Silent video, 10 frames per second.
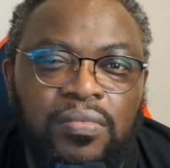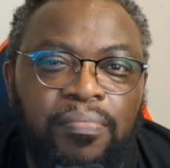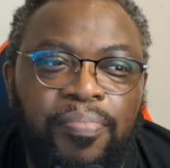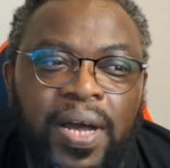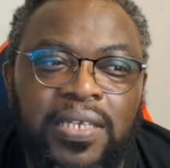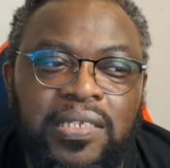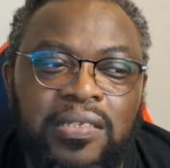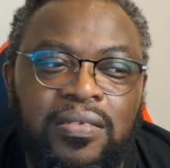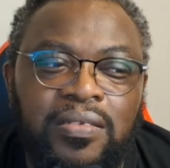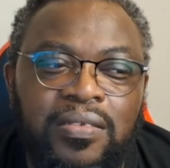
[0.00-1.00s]
But
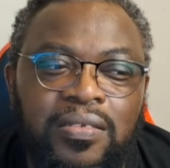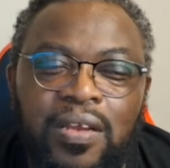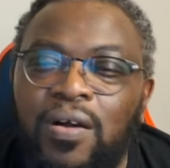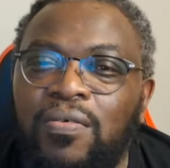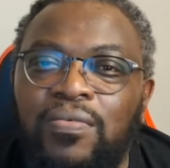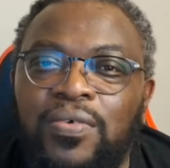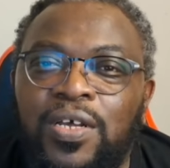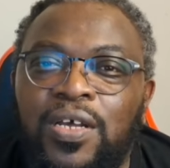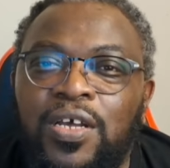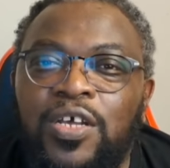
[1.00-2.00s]
no,
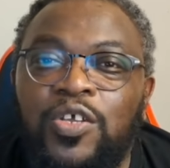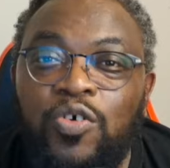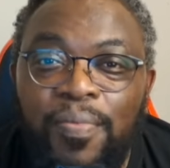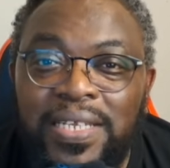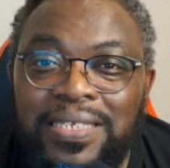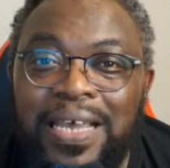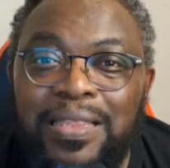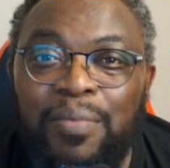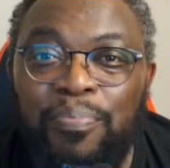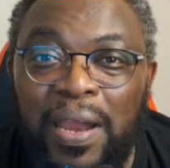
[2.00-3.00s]
you must take
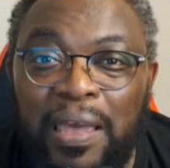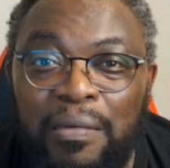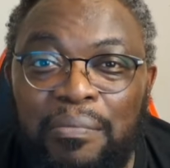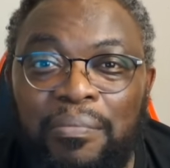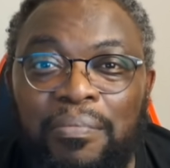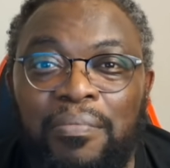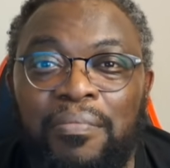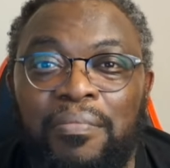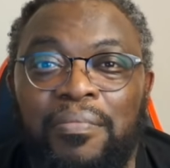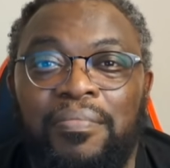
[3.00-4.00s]
the blame.
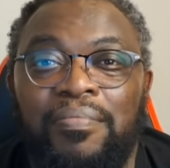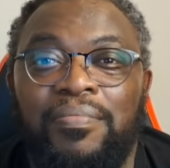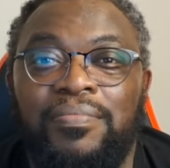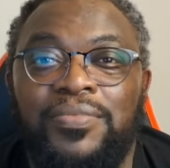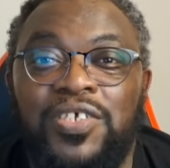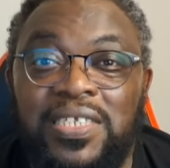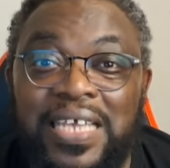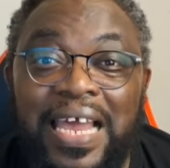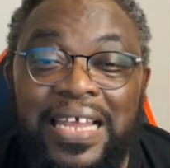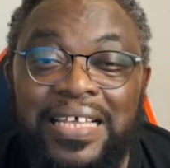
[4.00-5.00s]
She's
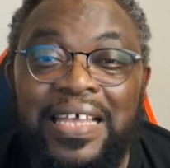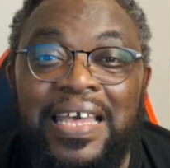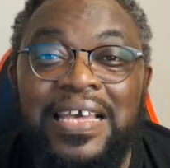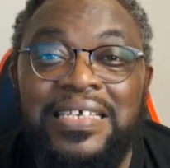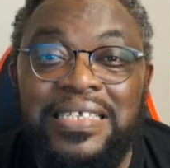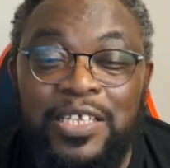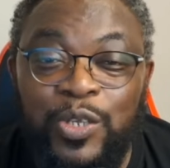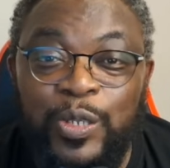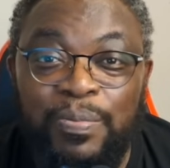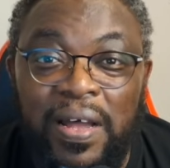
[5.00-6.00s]
telling
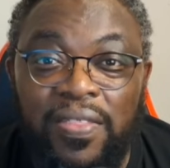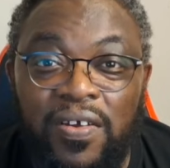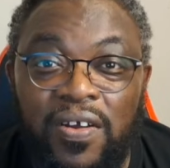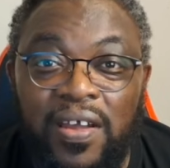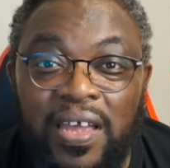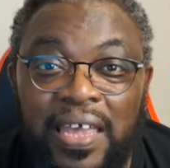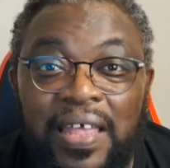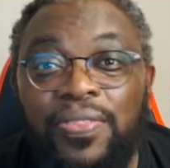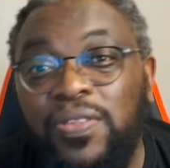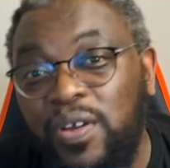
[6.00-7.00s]
Senzo's mother
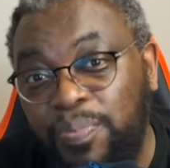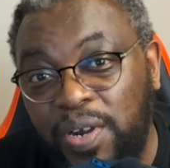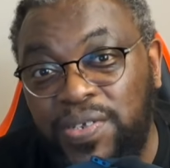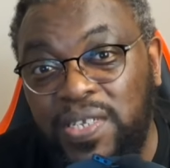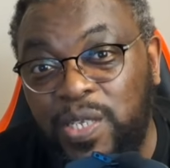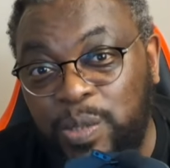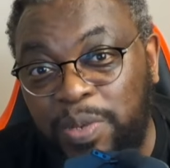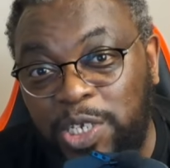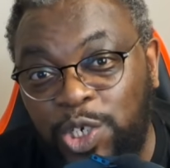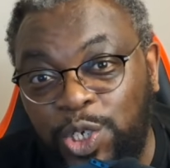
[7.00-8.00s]
in third person
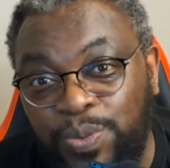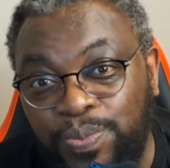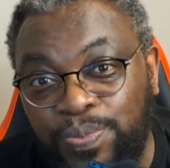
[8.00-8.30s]
speech.